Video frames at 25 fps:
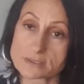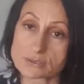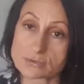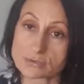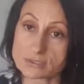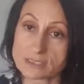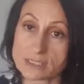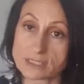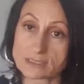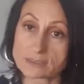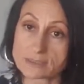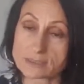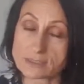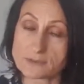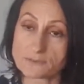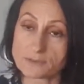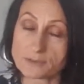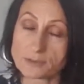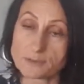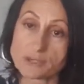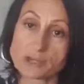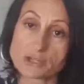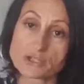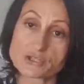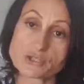So that
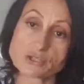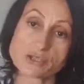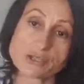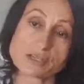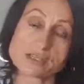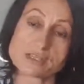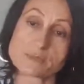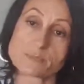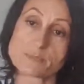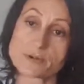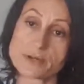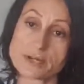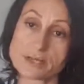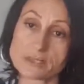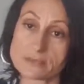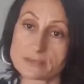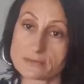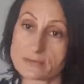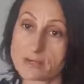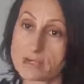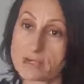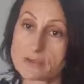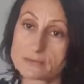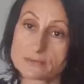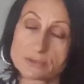inflammation can spread
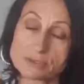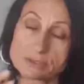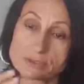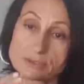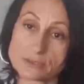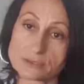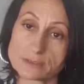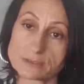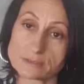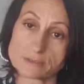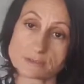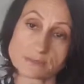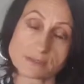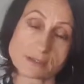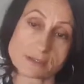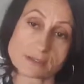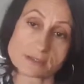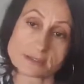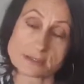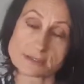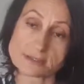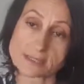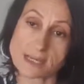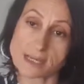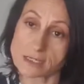around
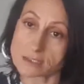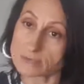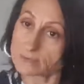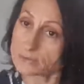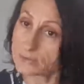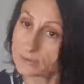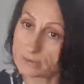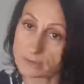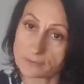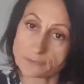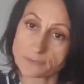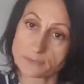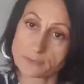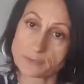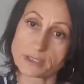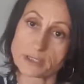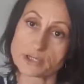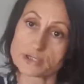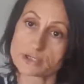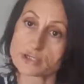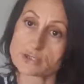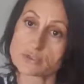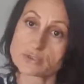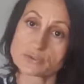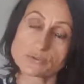as a secondary
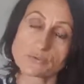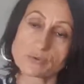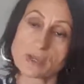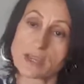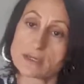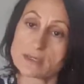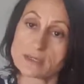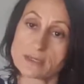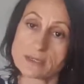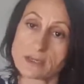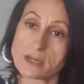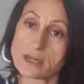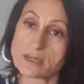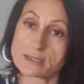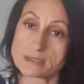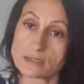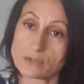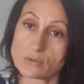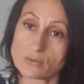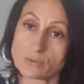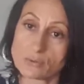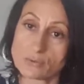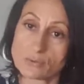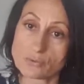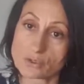inflammation to any other
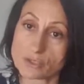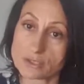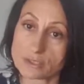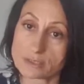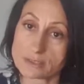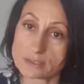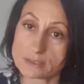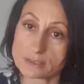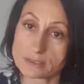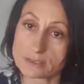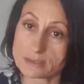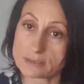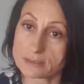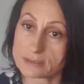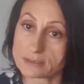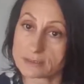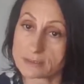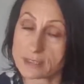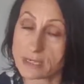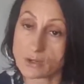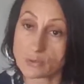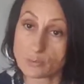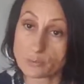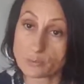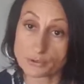organ in
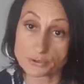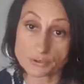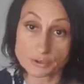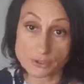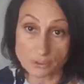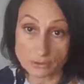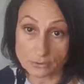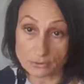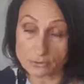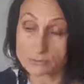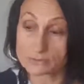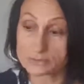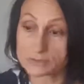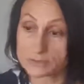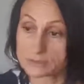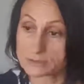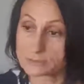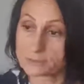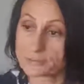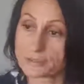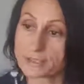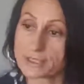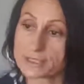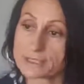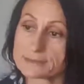our body, including the
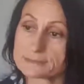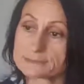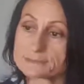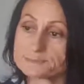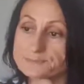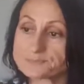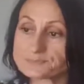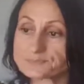brain.